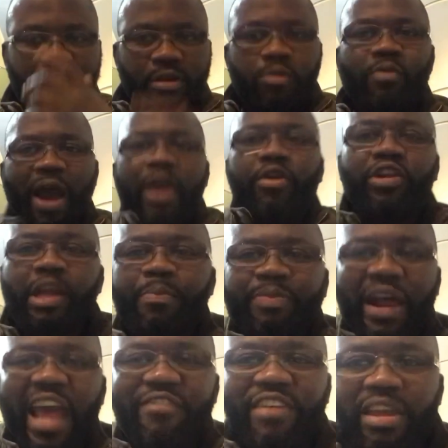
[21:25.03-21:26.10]
Why are you
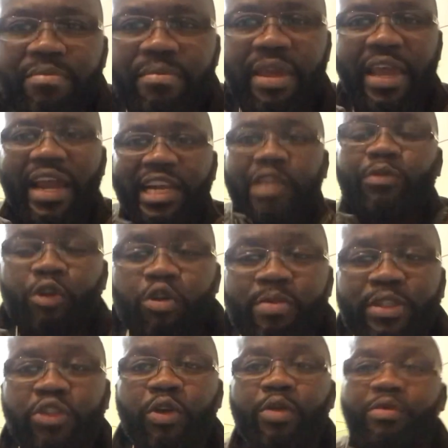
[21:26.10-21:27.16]
depriving me? And that's what Uber's
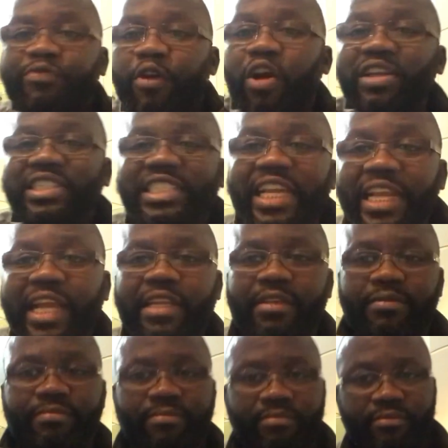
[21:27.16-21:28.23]
doing. We've all seen it.
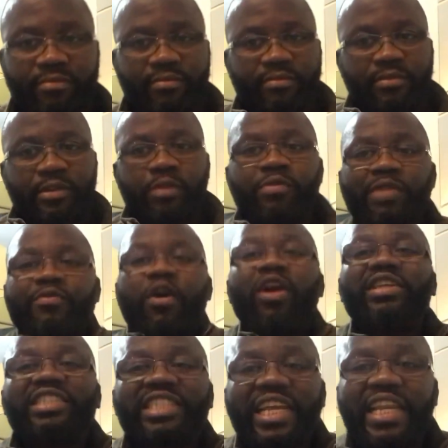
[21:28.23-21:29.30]
We've all
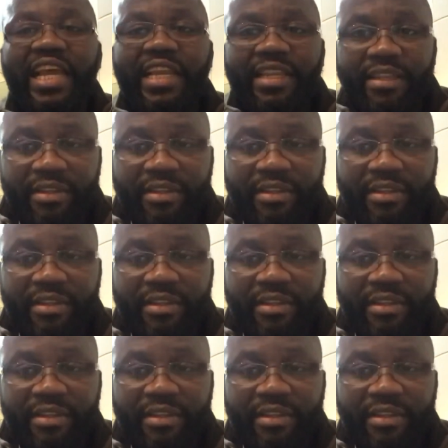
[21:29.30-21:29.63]
seen it.